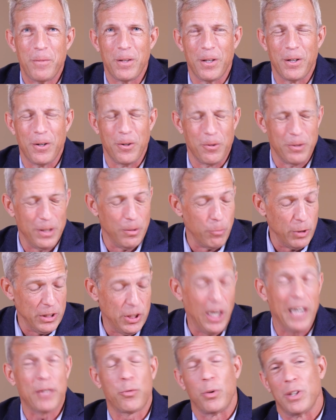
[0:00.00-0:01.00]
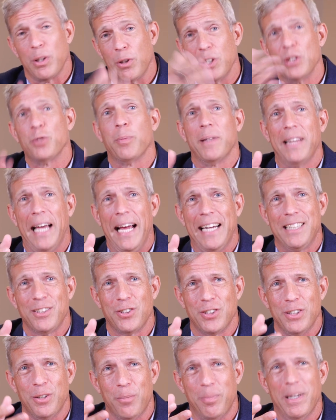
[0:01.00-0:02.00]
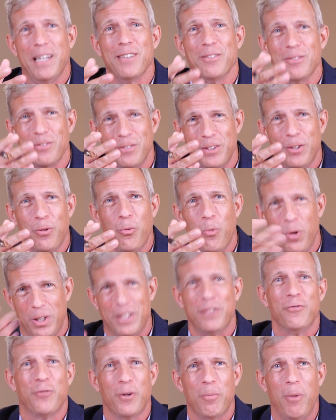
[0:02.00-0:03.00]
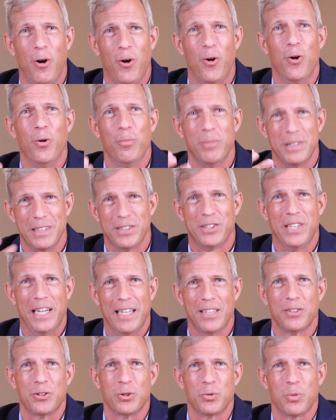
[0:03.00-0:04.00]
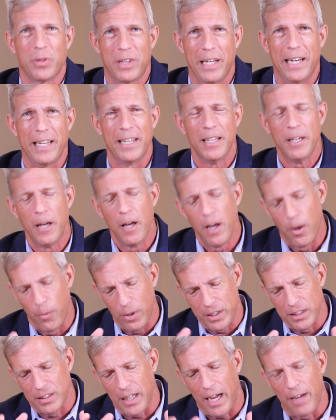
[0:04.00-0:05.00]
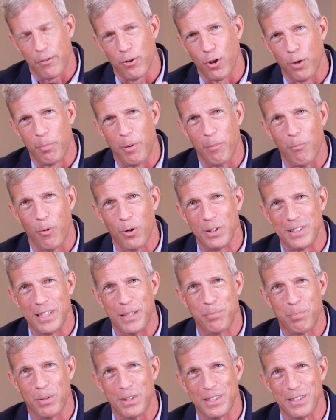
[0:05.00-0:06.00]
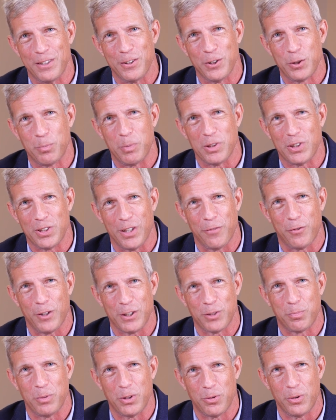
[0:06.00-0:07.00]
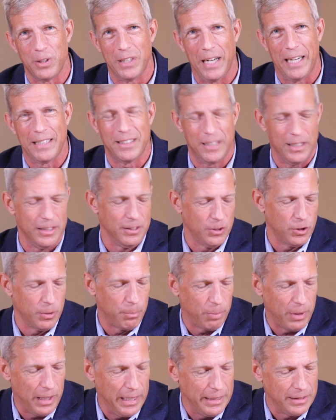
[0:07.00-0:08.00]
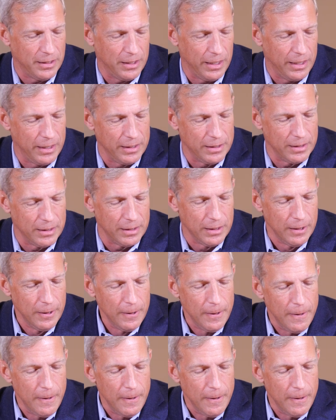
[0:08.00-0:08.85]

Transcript: You know, and we talked with Elizabeth Hackinson about, you know, working from home and the challenges with that. I wanted to dive a little bit more deeply into the specifics between I T and supply chain. And,